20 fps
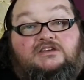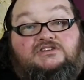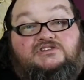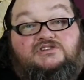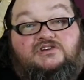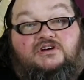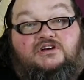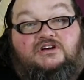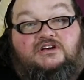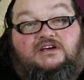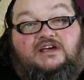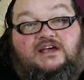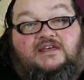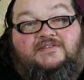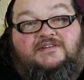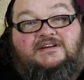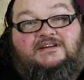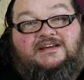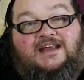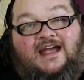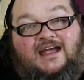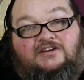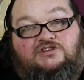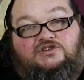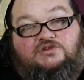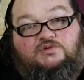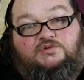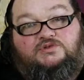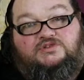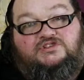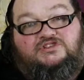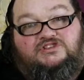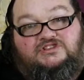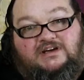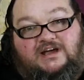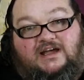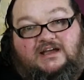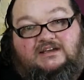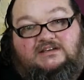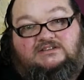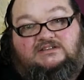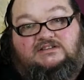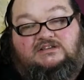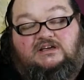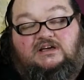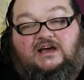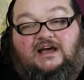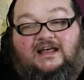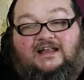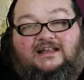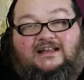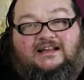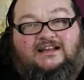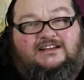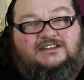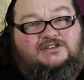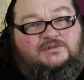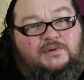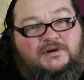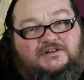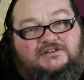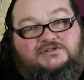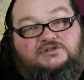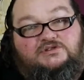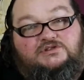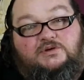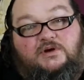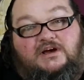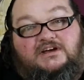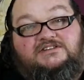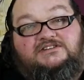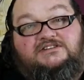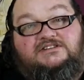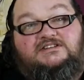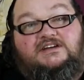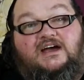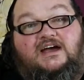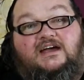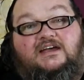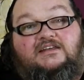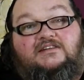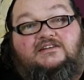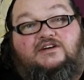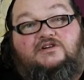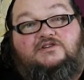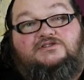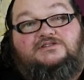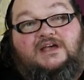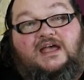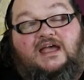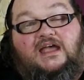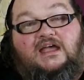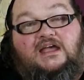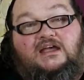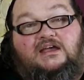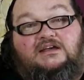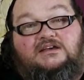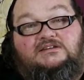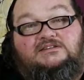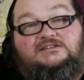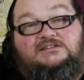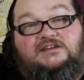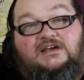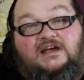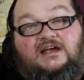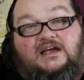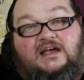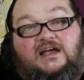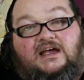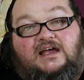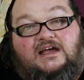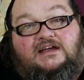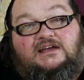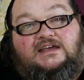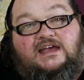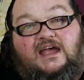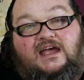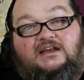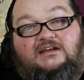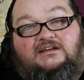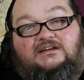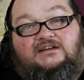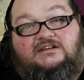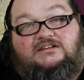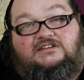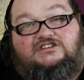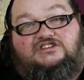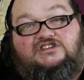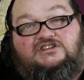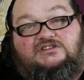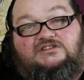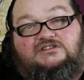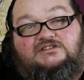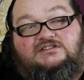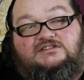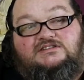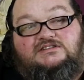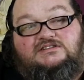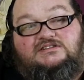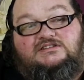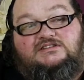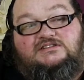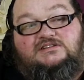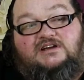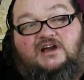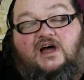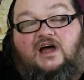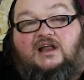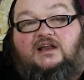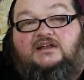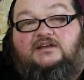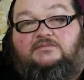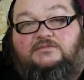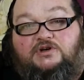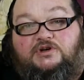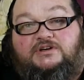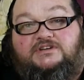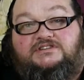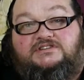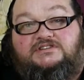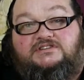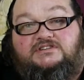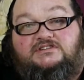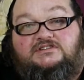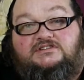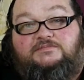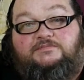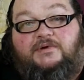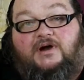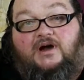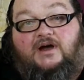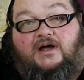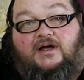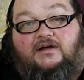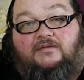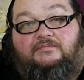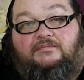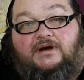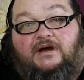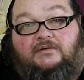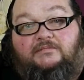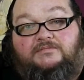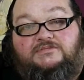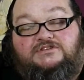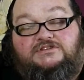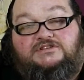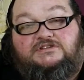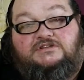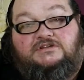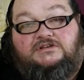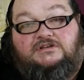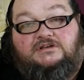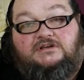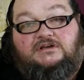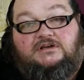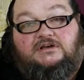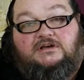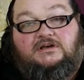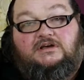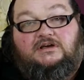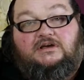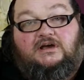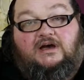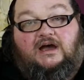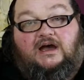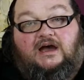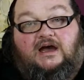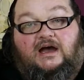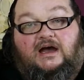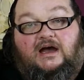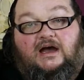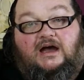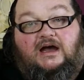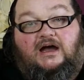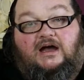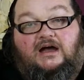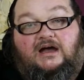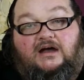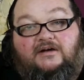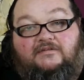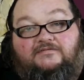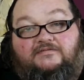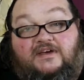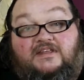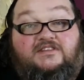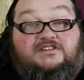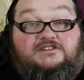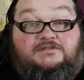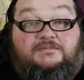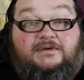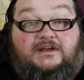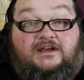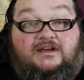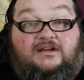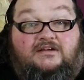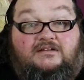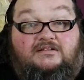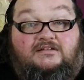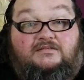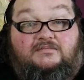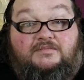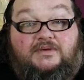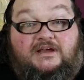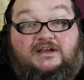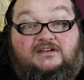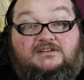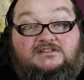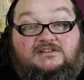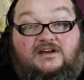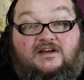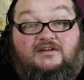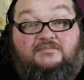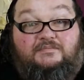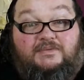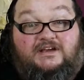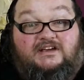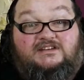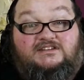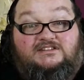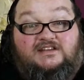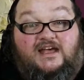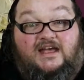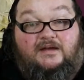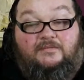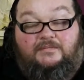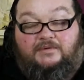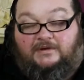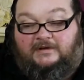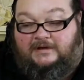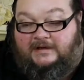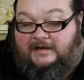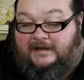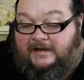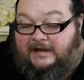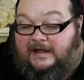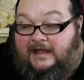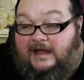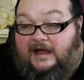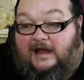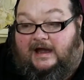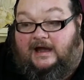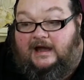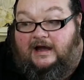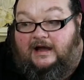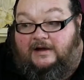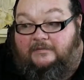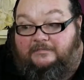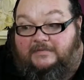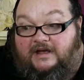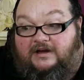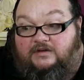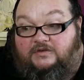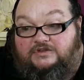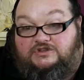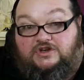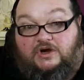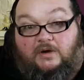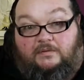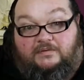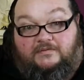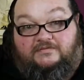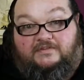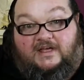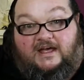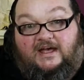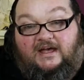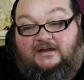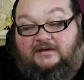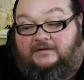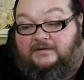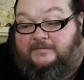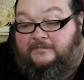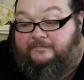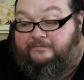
So in the natural state, at least once or twice a day, those eggs get just slightly moistened by Mum's feathers being damp. And on top of that,